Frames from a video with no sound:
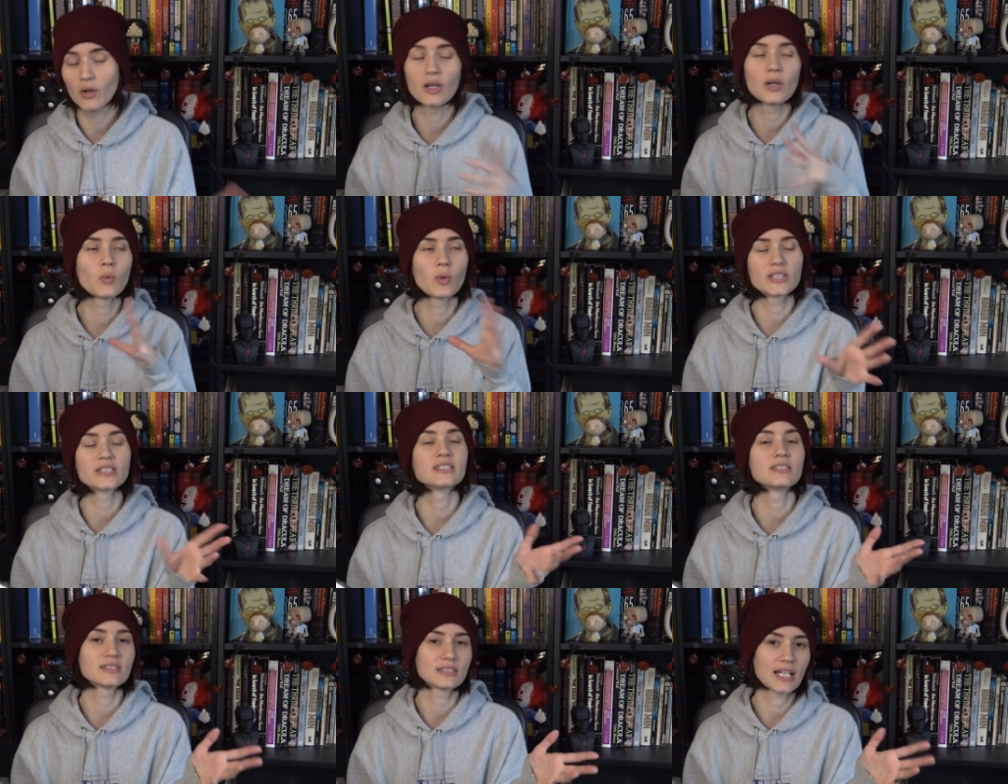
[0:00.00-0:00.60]
It
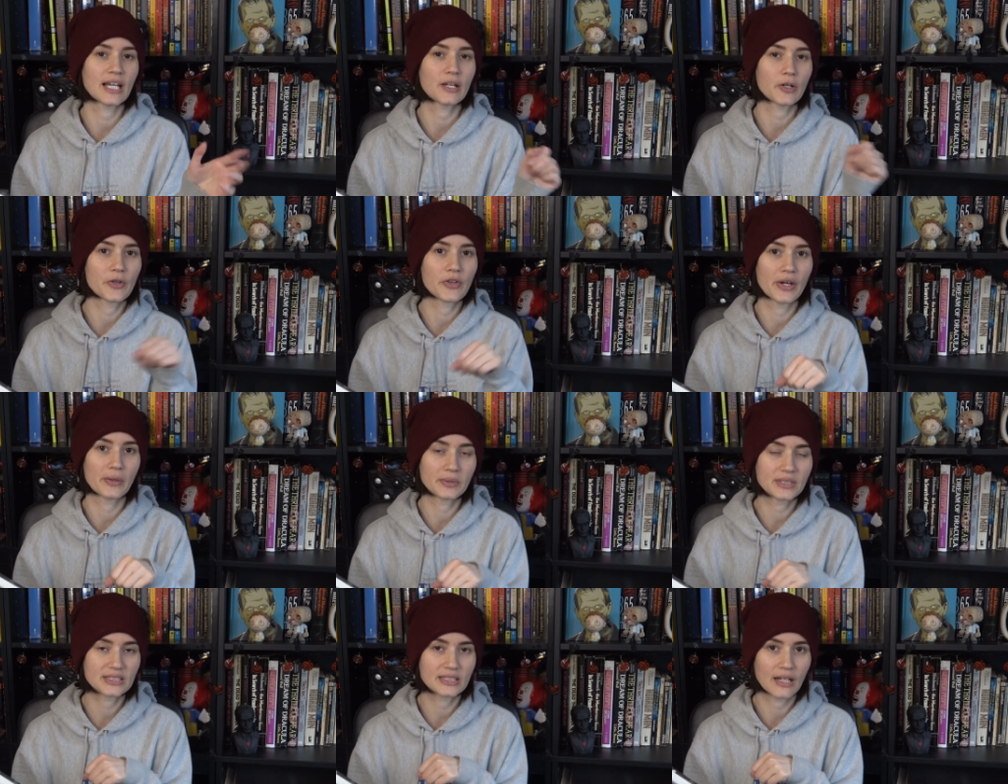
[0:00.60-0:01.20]
wasn't Psycho
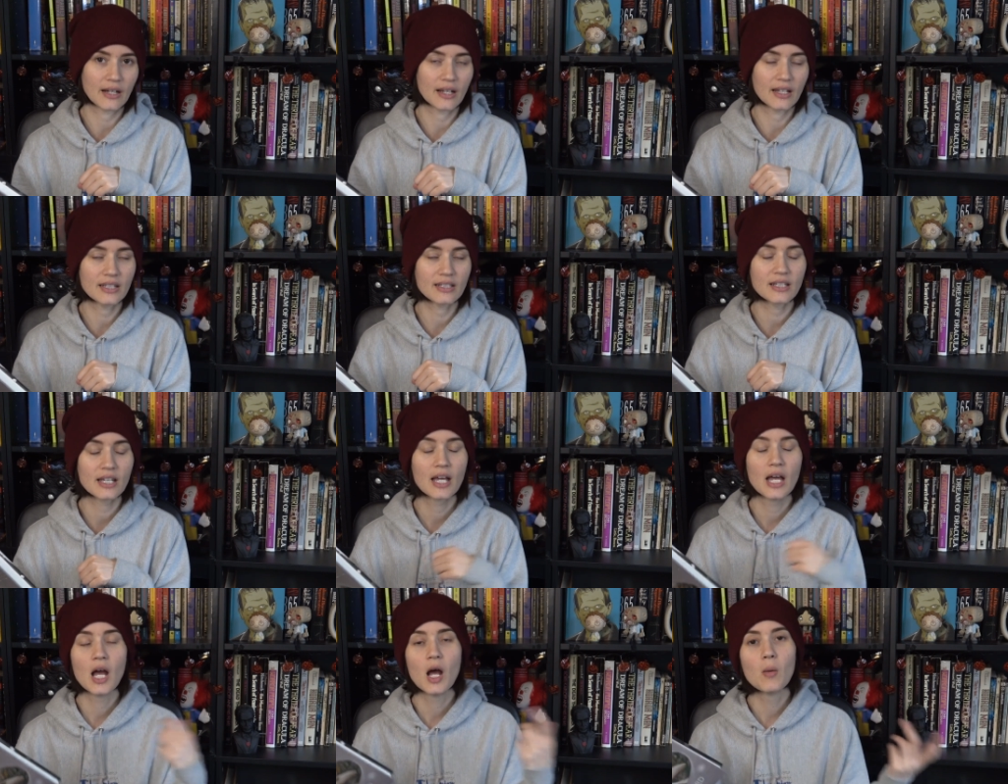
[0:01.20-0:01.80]
that was signed,
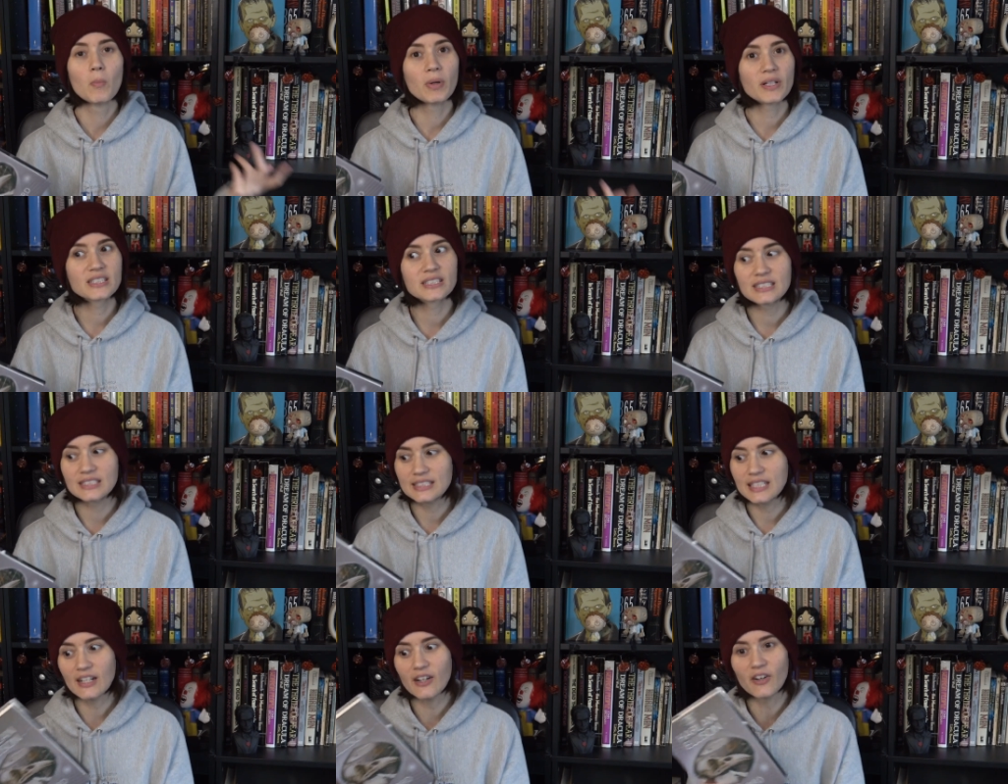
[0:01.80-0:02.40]
but
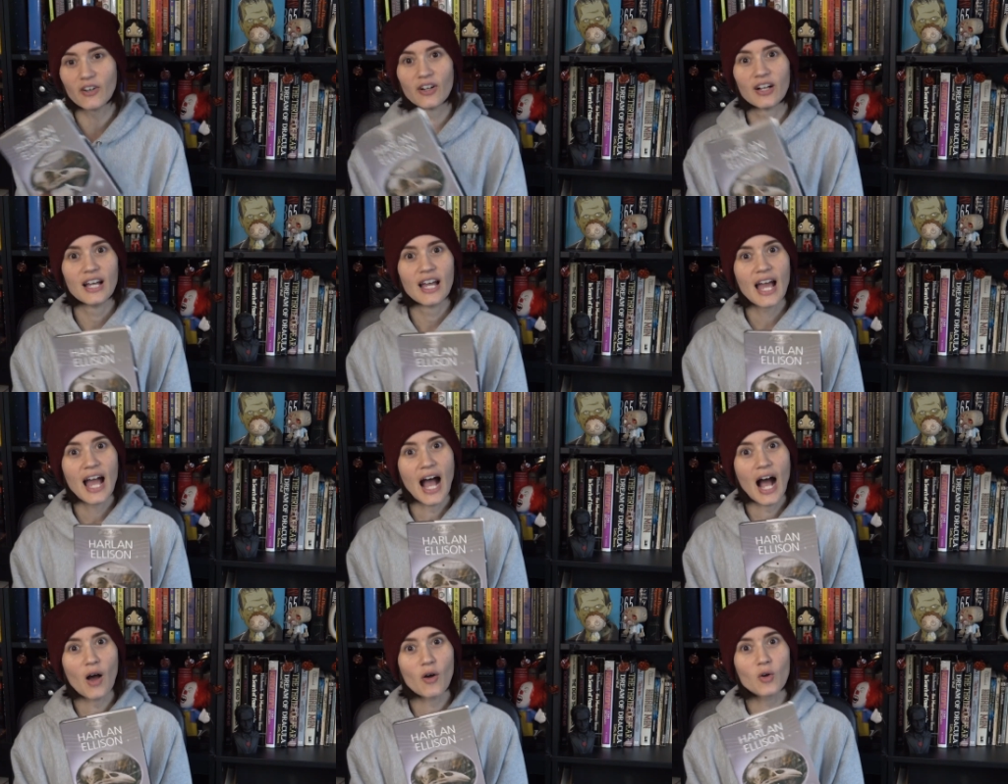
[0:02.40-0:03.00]
still,
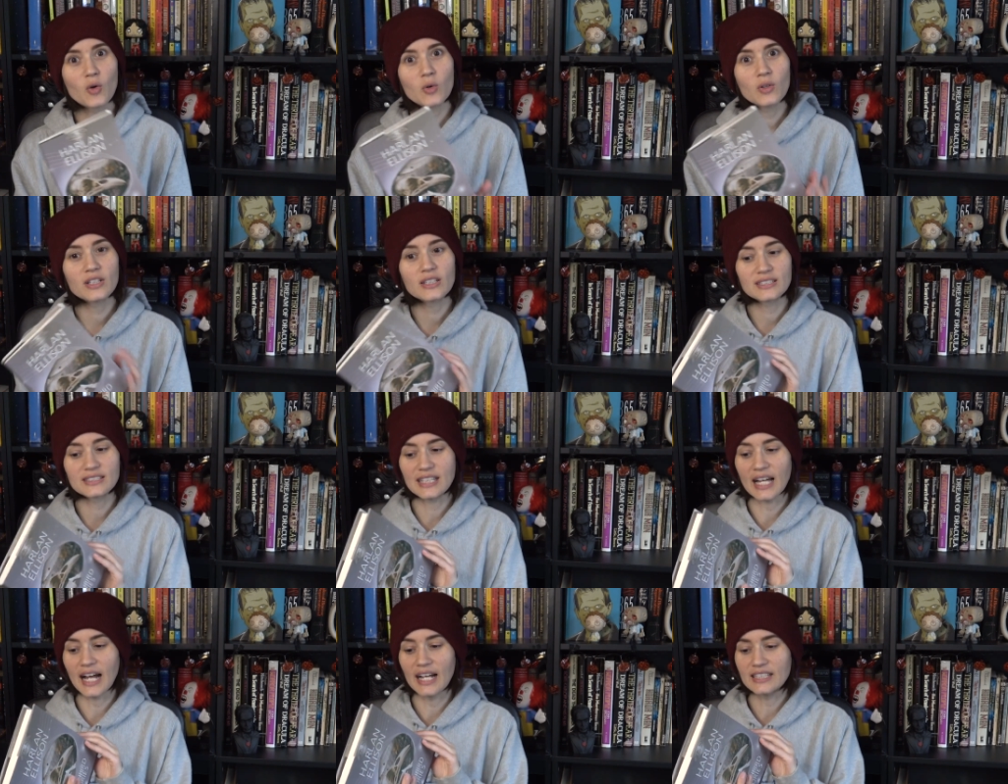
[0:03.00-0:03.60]
how cool
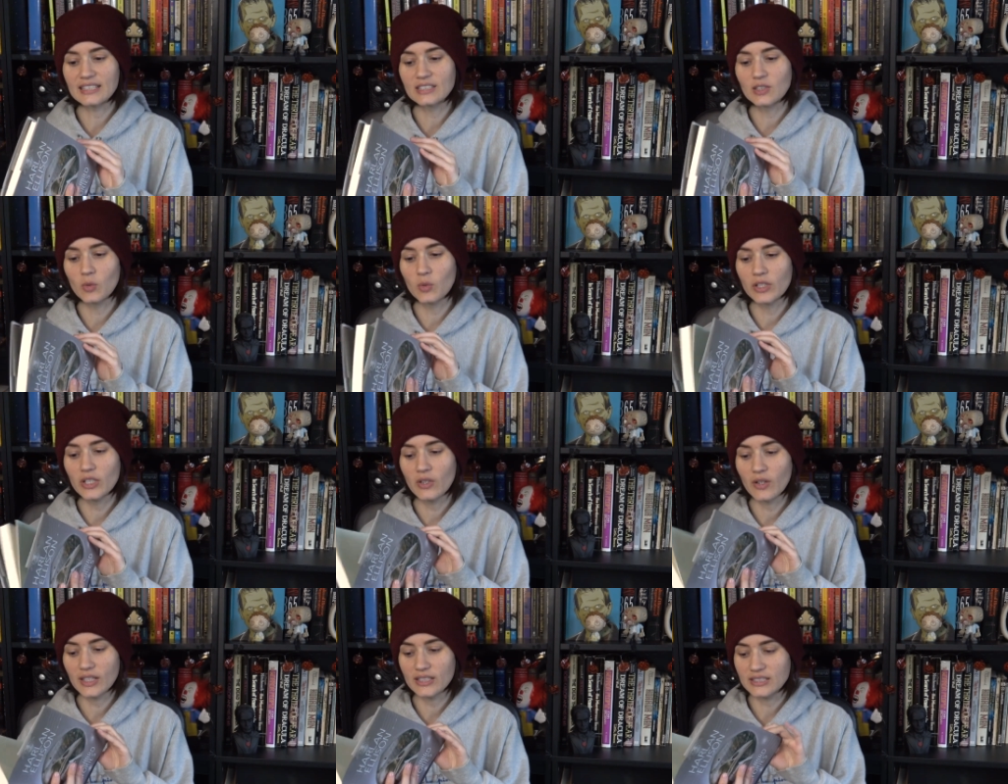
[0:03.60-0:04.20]
is that? So what
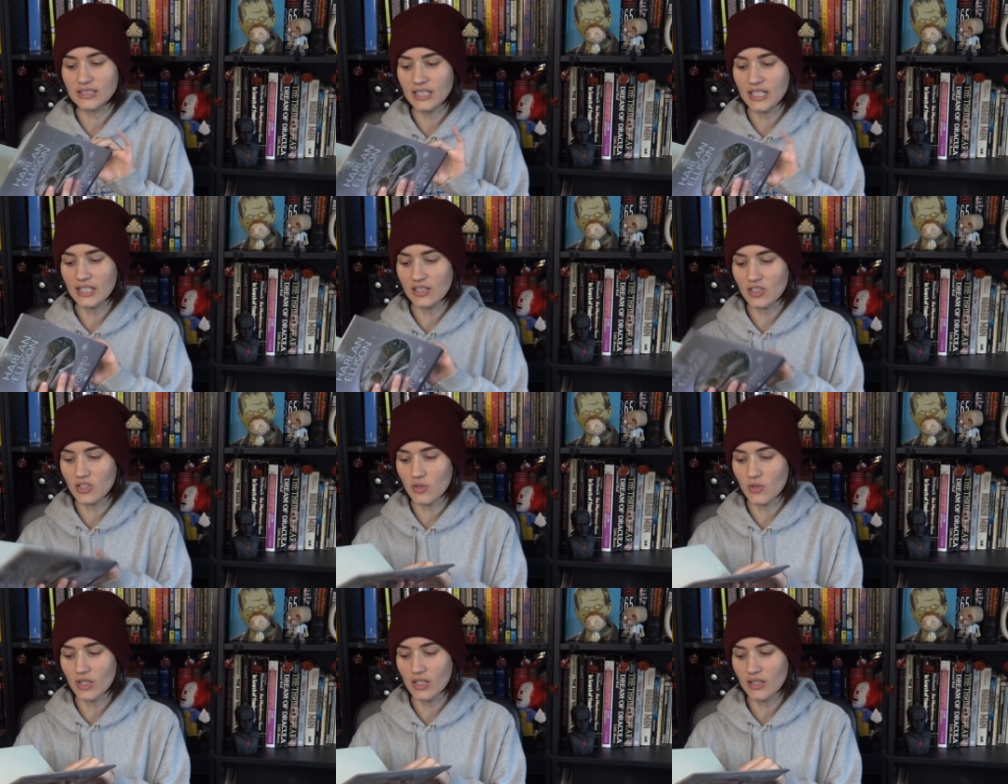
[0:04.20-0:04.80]
do you guys think?
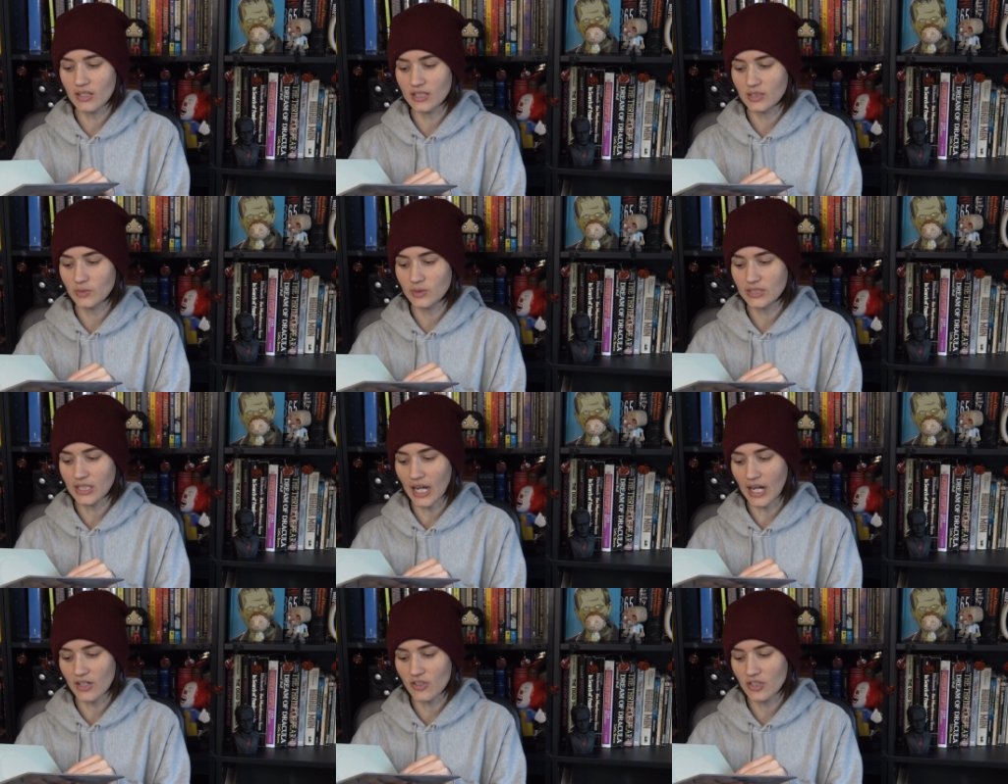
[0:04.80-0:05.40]
Do you think this was
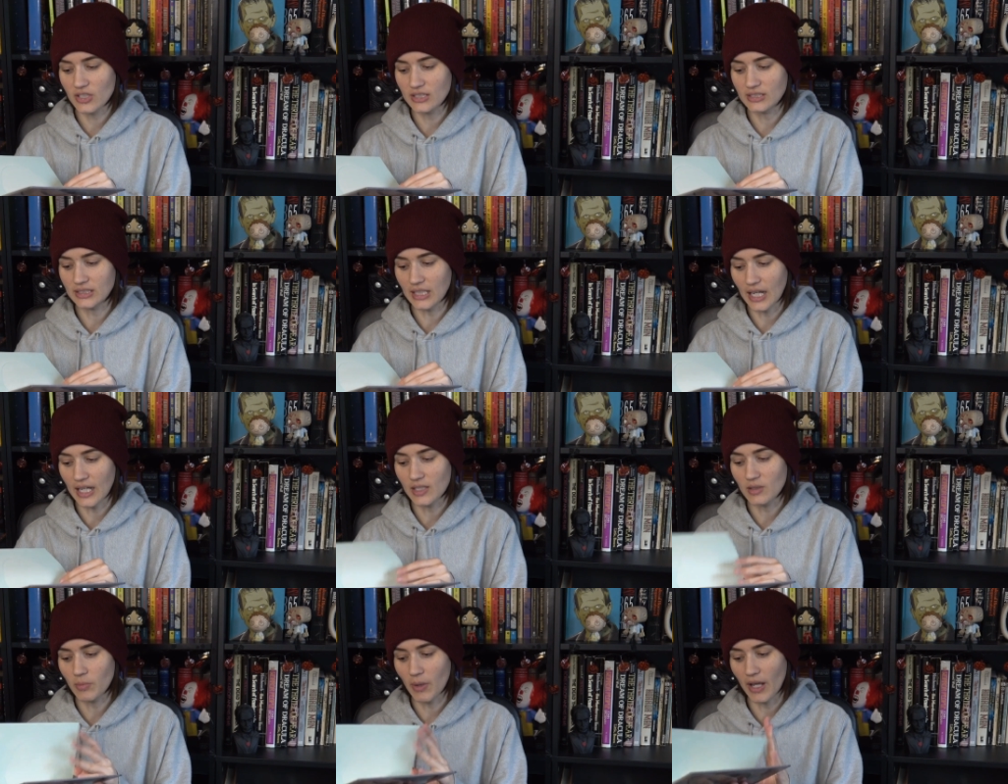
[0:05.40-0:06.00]
actually
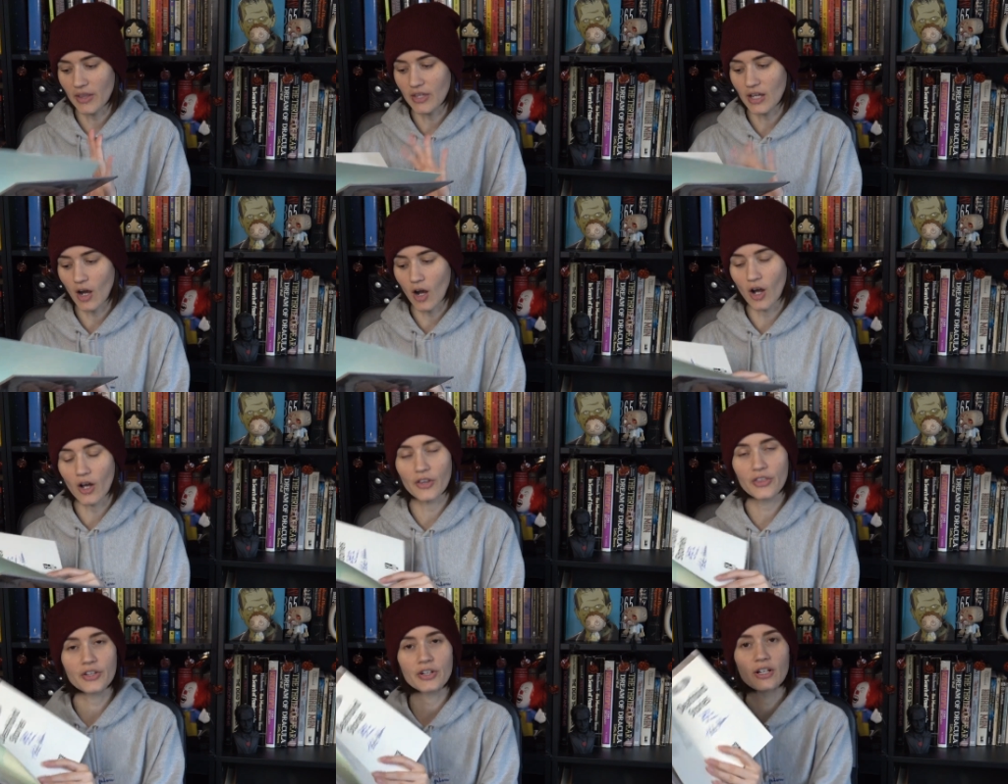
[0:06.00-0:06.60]
signed by the
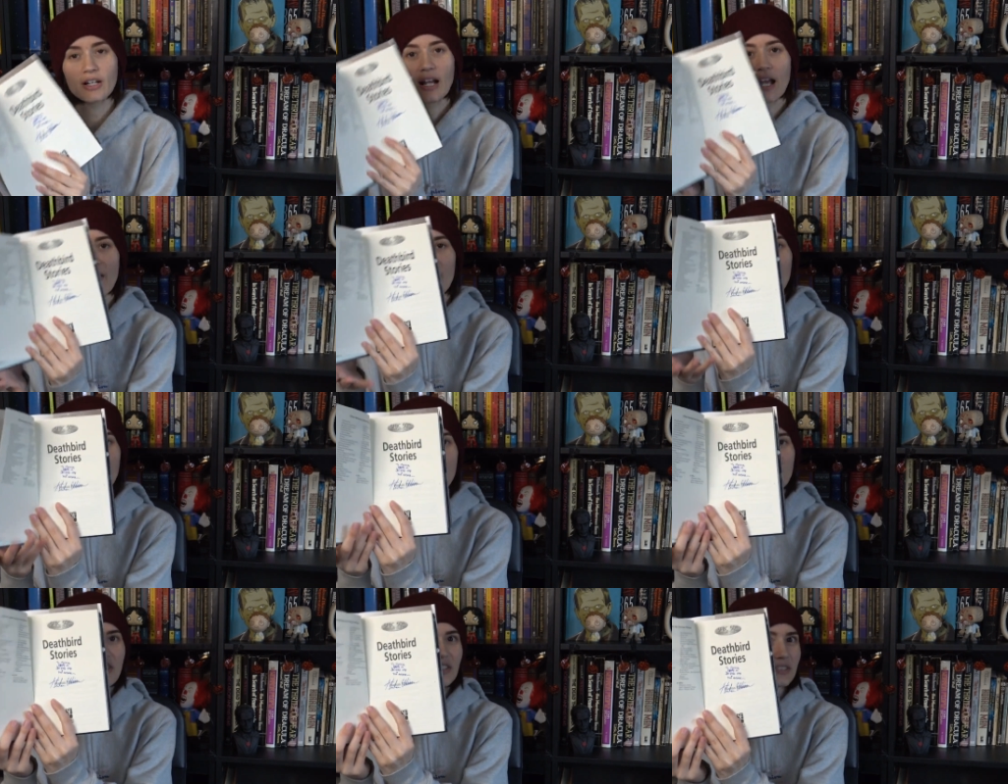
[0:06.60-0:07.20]
author and
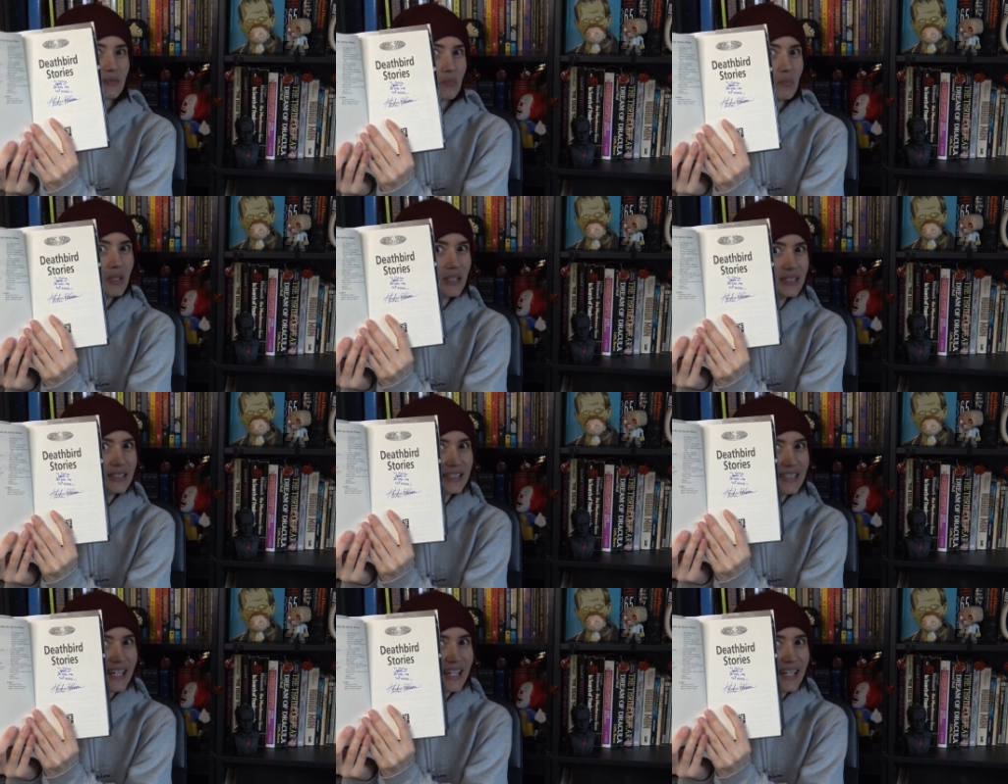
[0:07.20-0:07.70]
they just missed